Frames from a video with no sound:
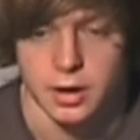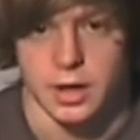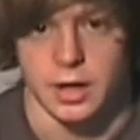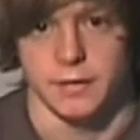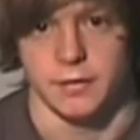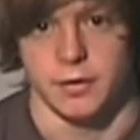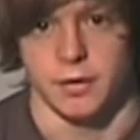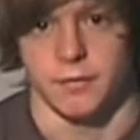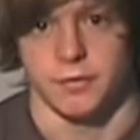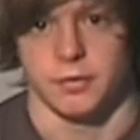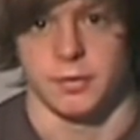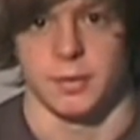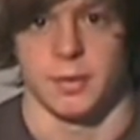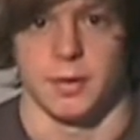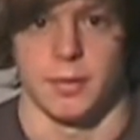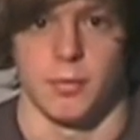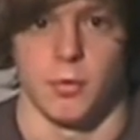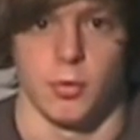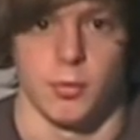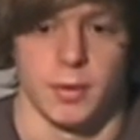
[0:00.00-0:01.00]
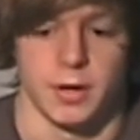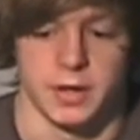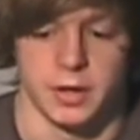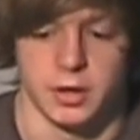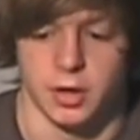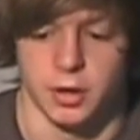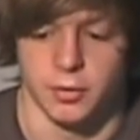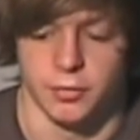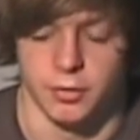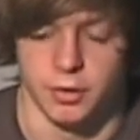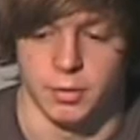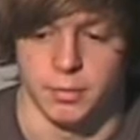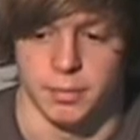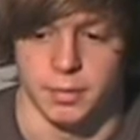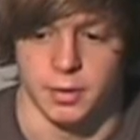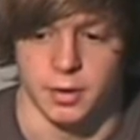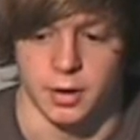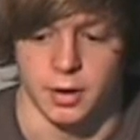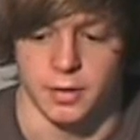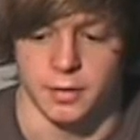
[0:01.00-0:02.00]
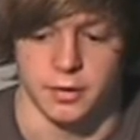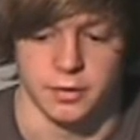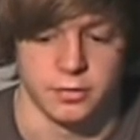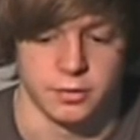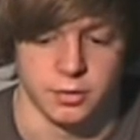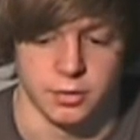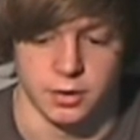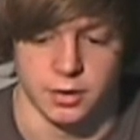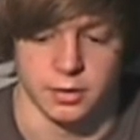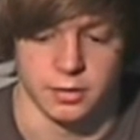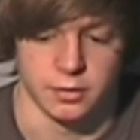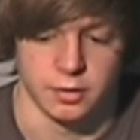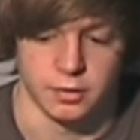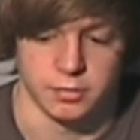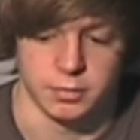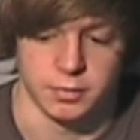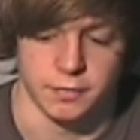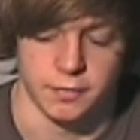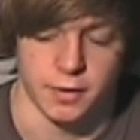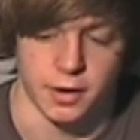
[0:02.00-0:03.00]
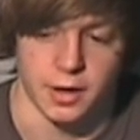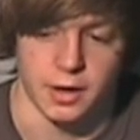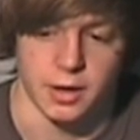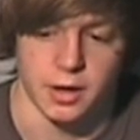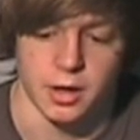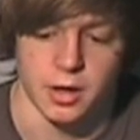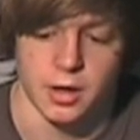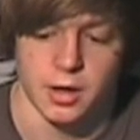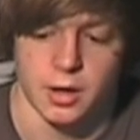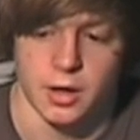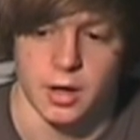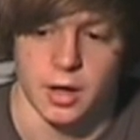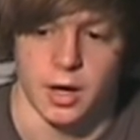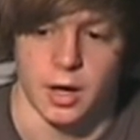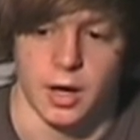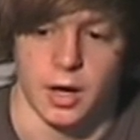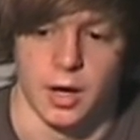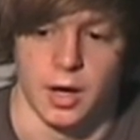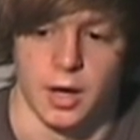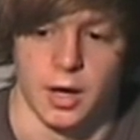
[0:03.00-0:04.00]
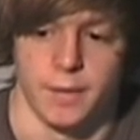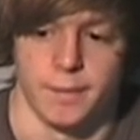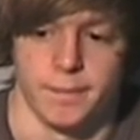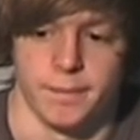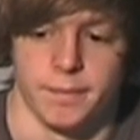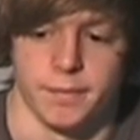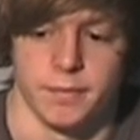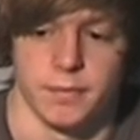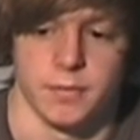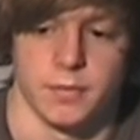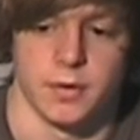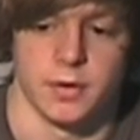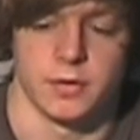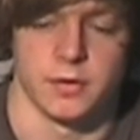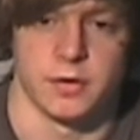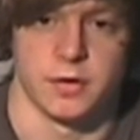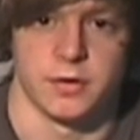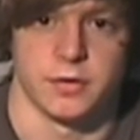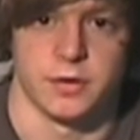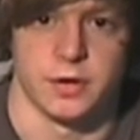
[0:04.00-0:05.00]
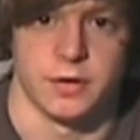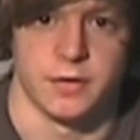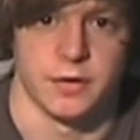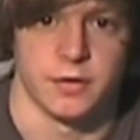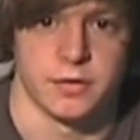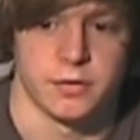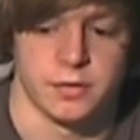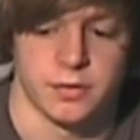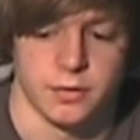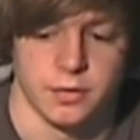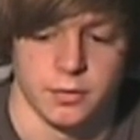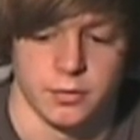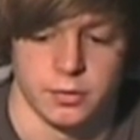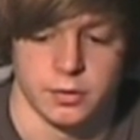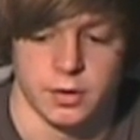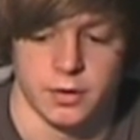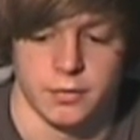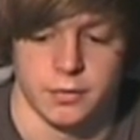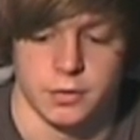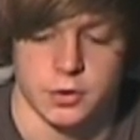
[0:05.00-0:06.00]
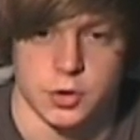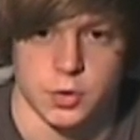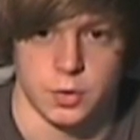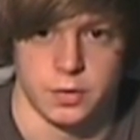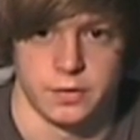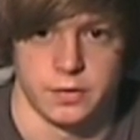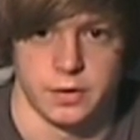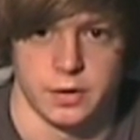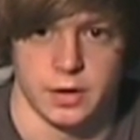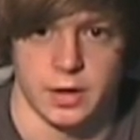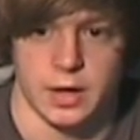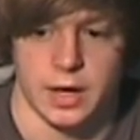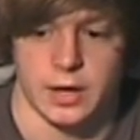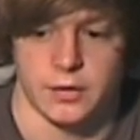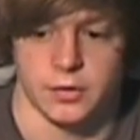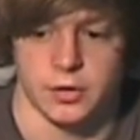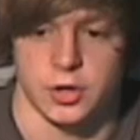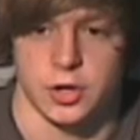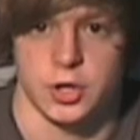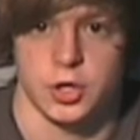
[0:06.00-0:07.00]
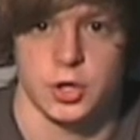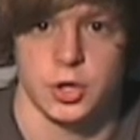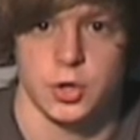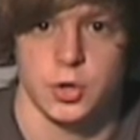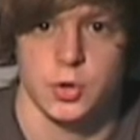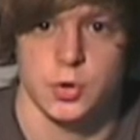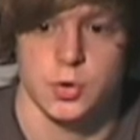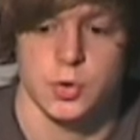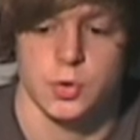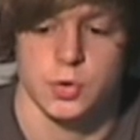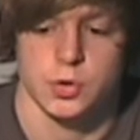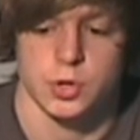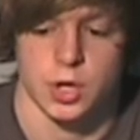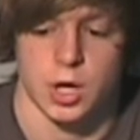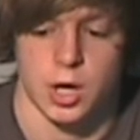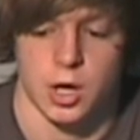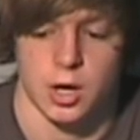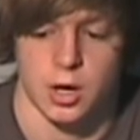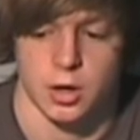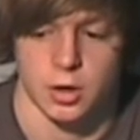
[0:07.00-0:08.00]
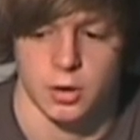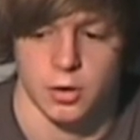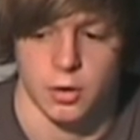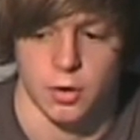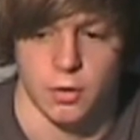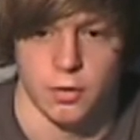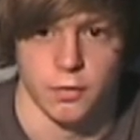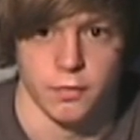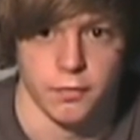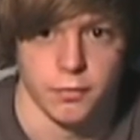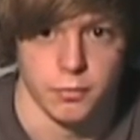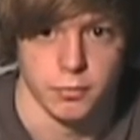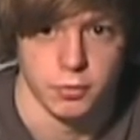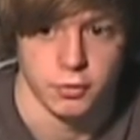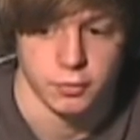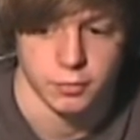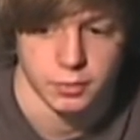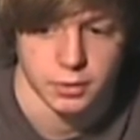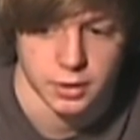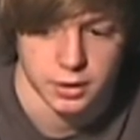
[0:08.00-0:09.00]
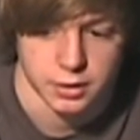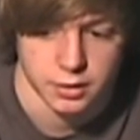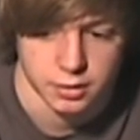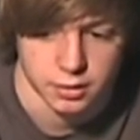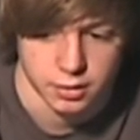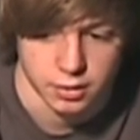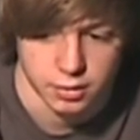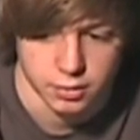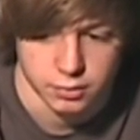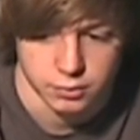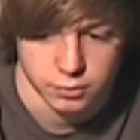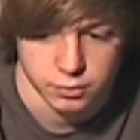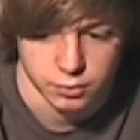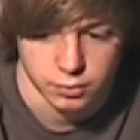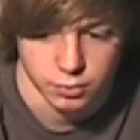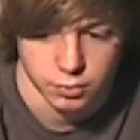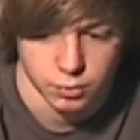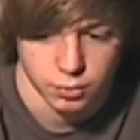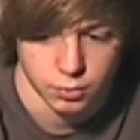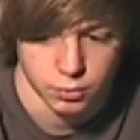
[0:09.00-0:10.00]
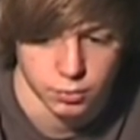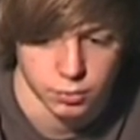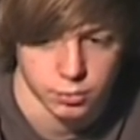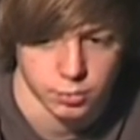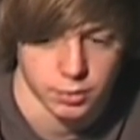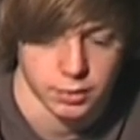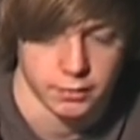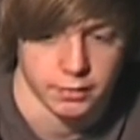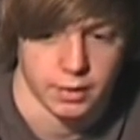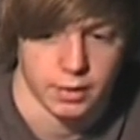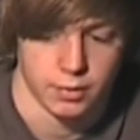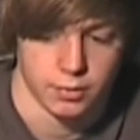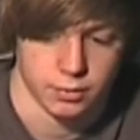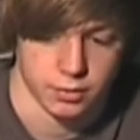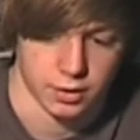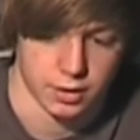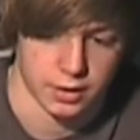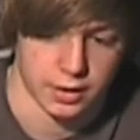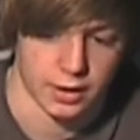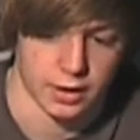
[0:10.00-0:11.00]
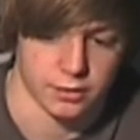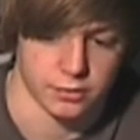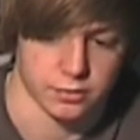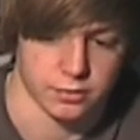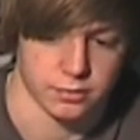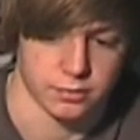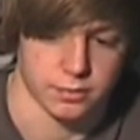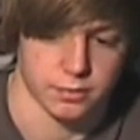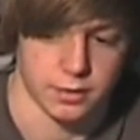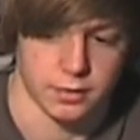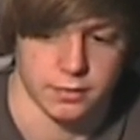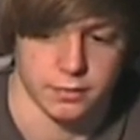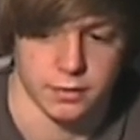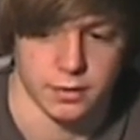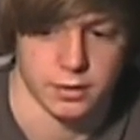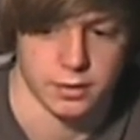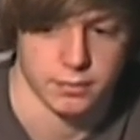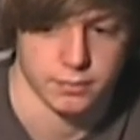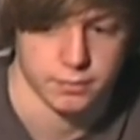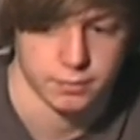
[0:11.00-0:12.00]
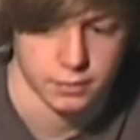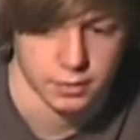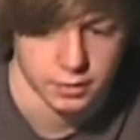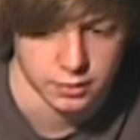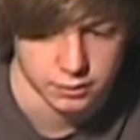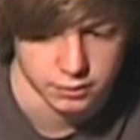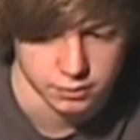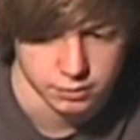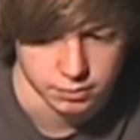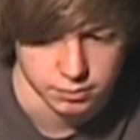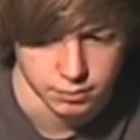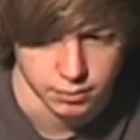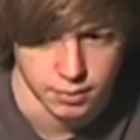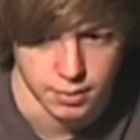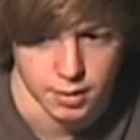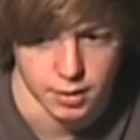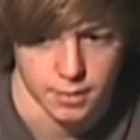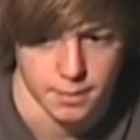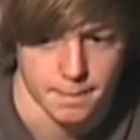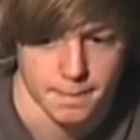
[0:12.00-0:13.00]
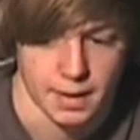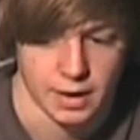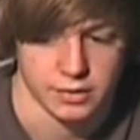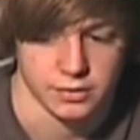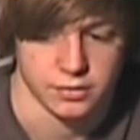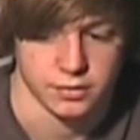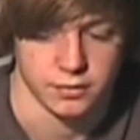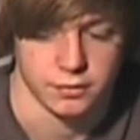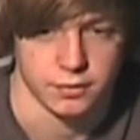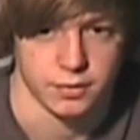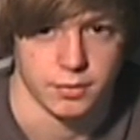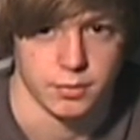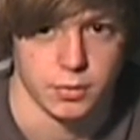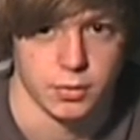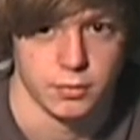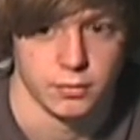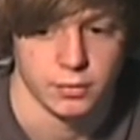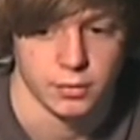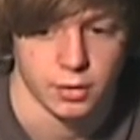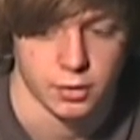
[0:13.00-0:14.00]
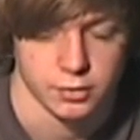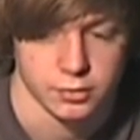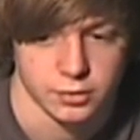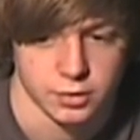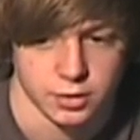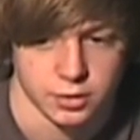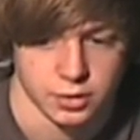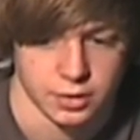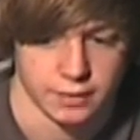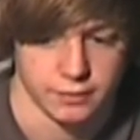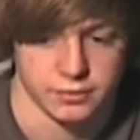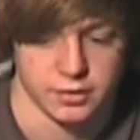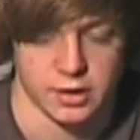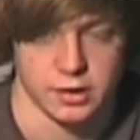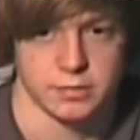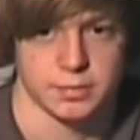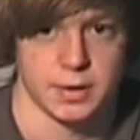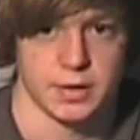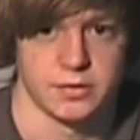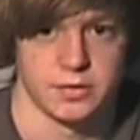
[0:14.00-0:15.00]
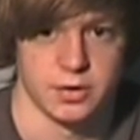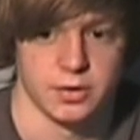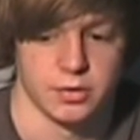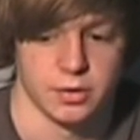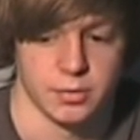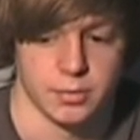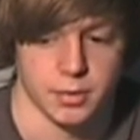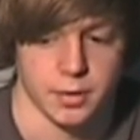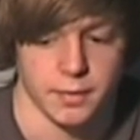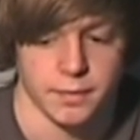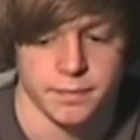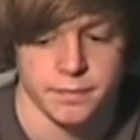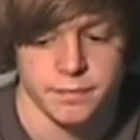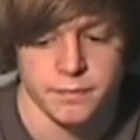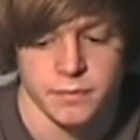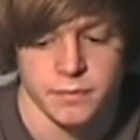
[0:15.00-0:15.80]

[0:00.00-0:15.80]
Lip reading: if you're up for spending more money, go for it, but this unit does me fine. As you can see, we'll start with the joystick. It has a huge arc of movement. It goes all the way around, and it's massive. It moves a lot, so you've got to have desk space to use it, but